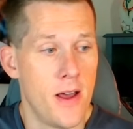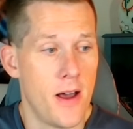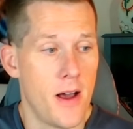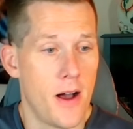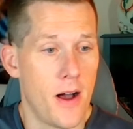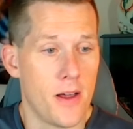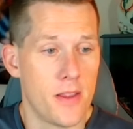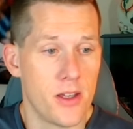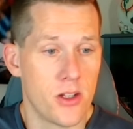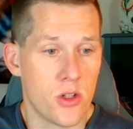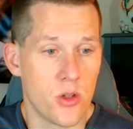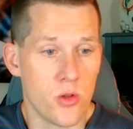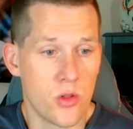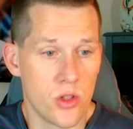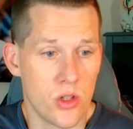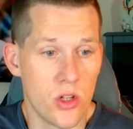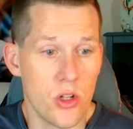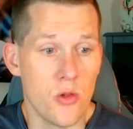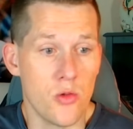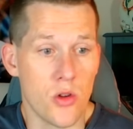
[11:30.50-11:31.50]
that
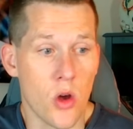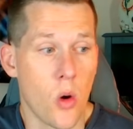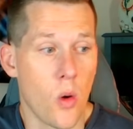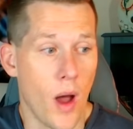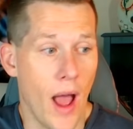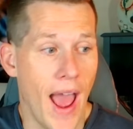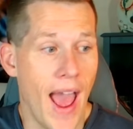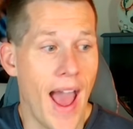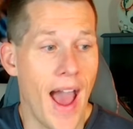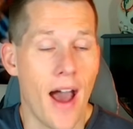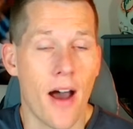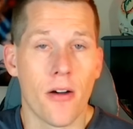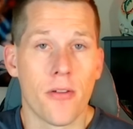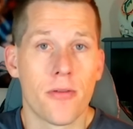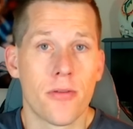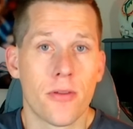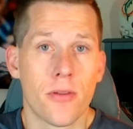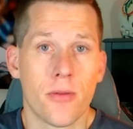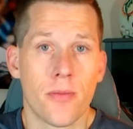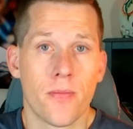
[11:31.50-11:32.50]
you don't have.
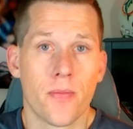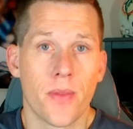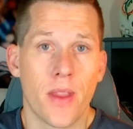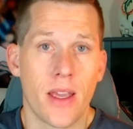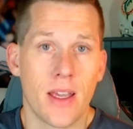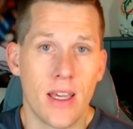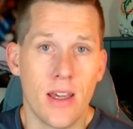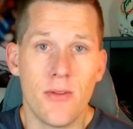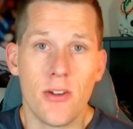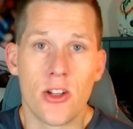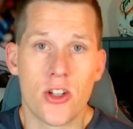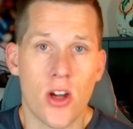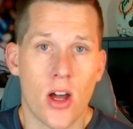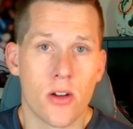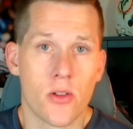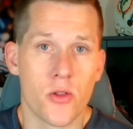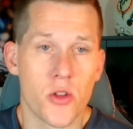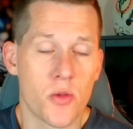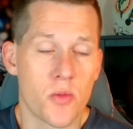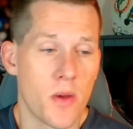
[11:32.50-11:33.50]
Like even
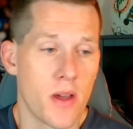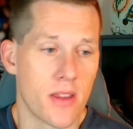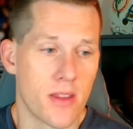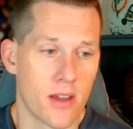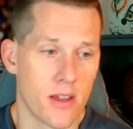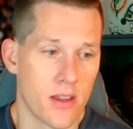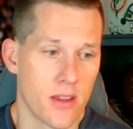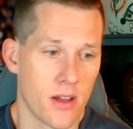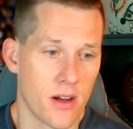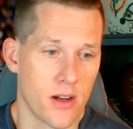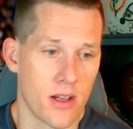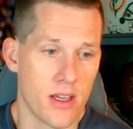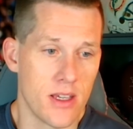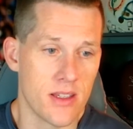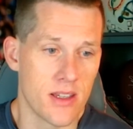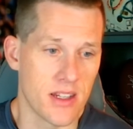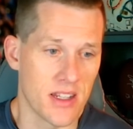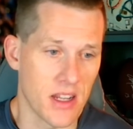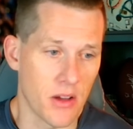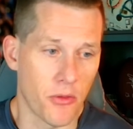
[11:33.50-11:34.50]
Jonnu Smith, he's
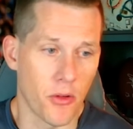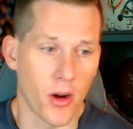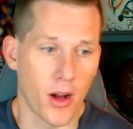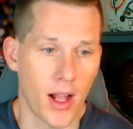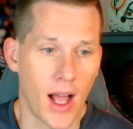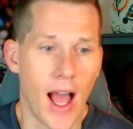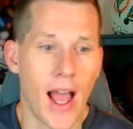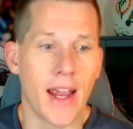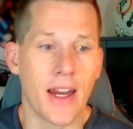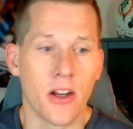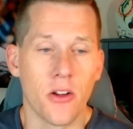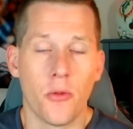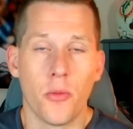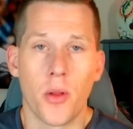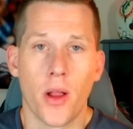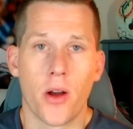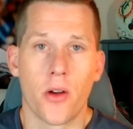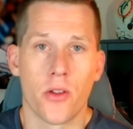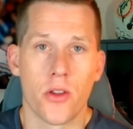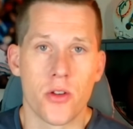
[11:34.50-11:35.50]
a different kind of
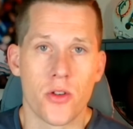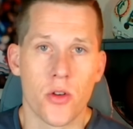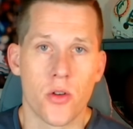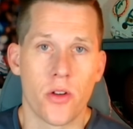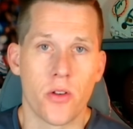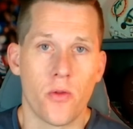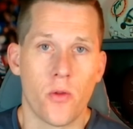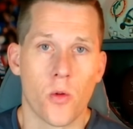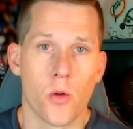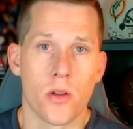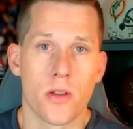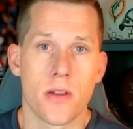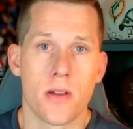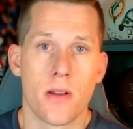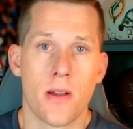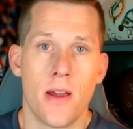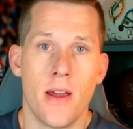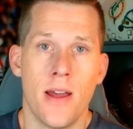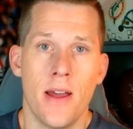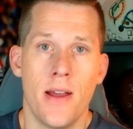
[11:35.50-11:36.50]
player than Jody Fortson.
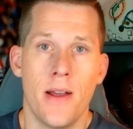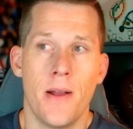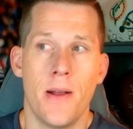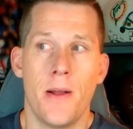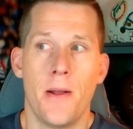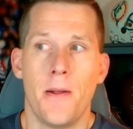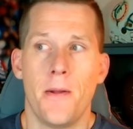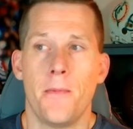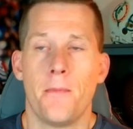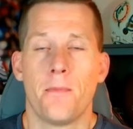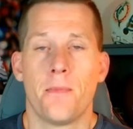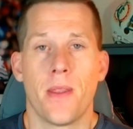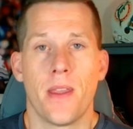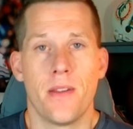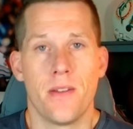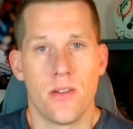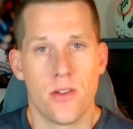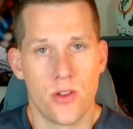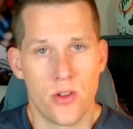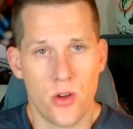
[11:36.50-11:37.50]

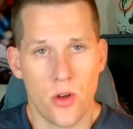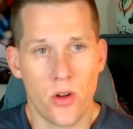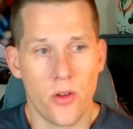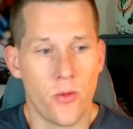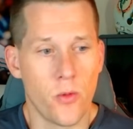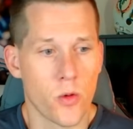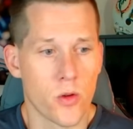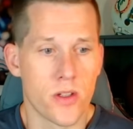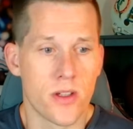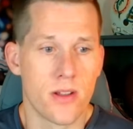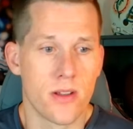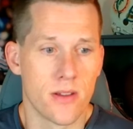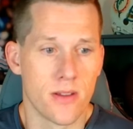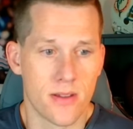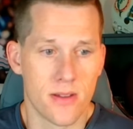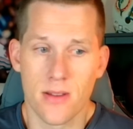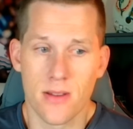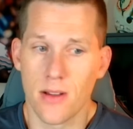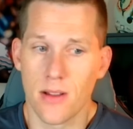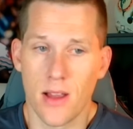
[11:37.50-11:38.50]
Jody
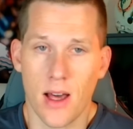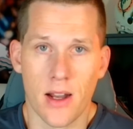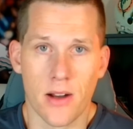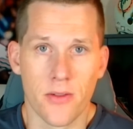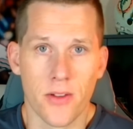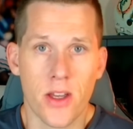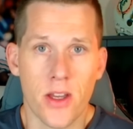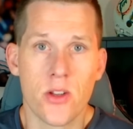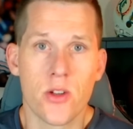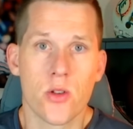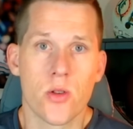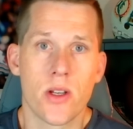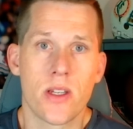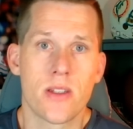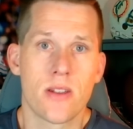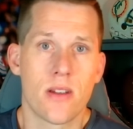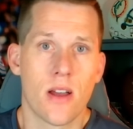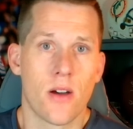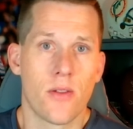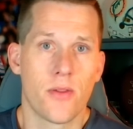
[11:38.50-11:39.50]
Fortson's a lot of injury
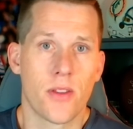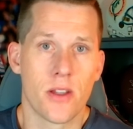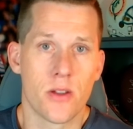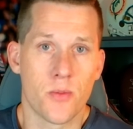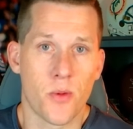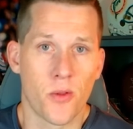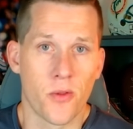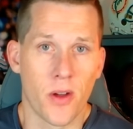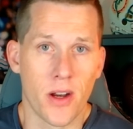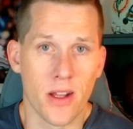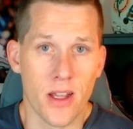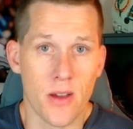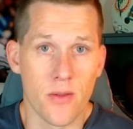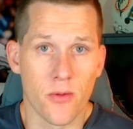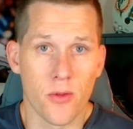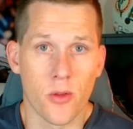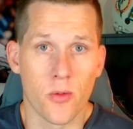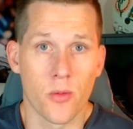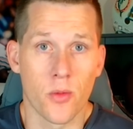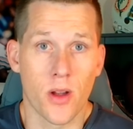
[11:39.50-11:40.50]
stuff that's prevented him
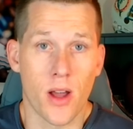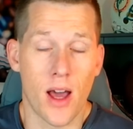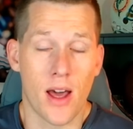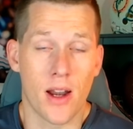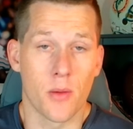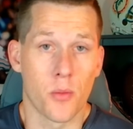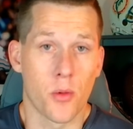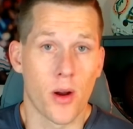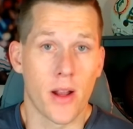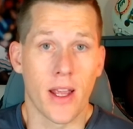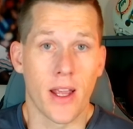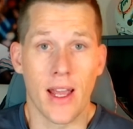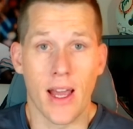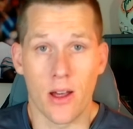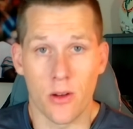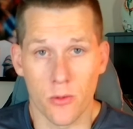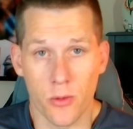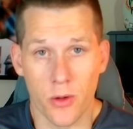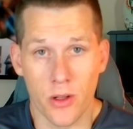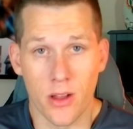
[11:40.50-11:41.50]
from kind of breaking out
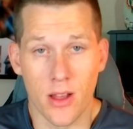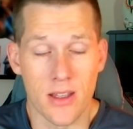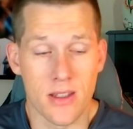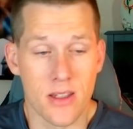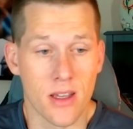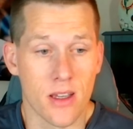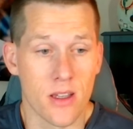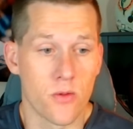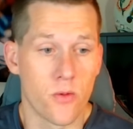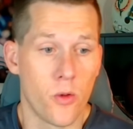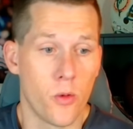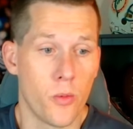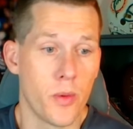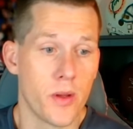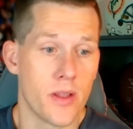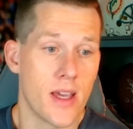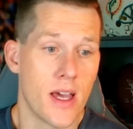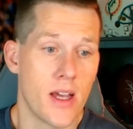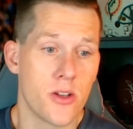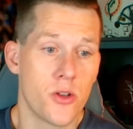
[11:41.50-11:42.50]
and realizing his full
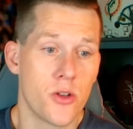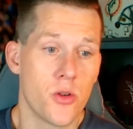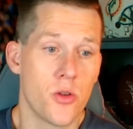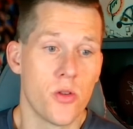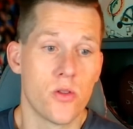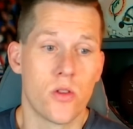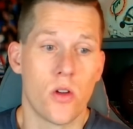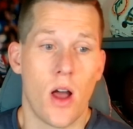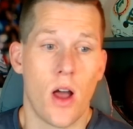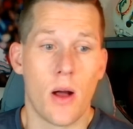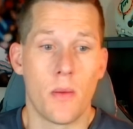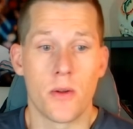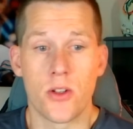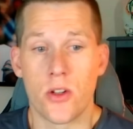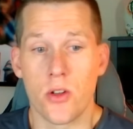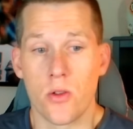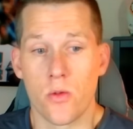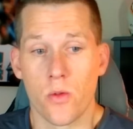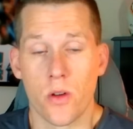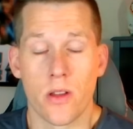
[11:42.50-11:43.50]
potential. So how much
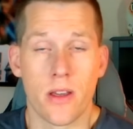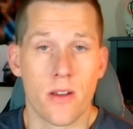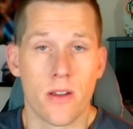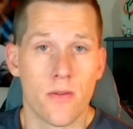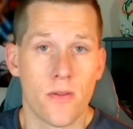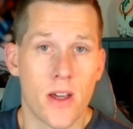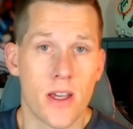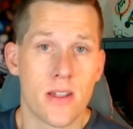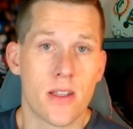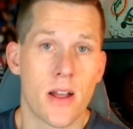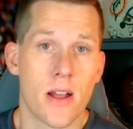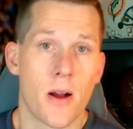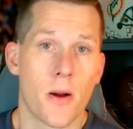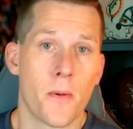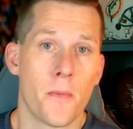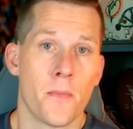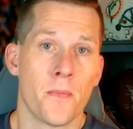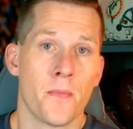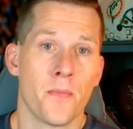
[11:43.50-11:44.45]
do you really invest there?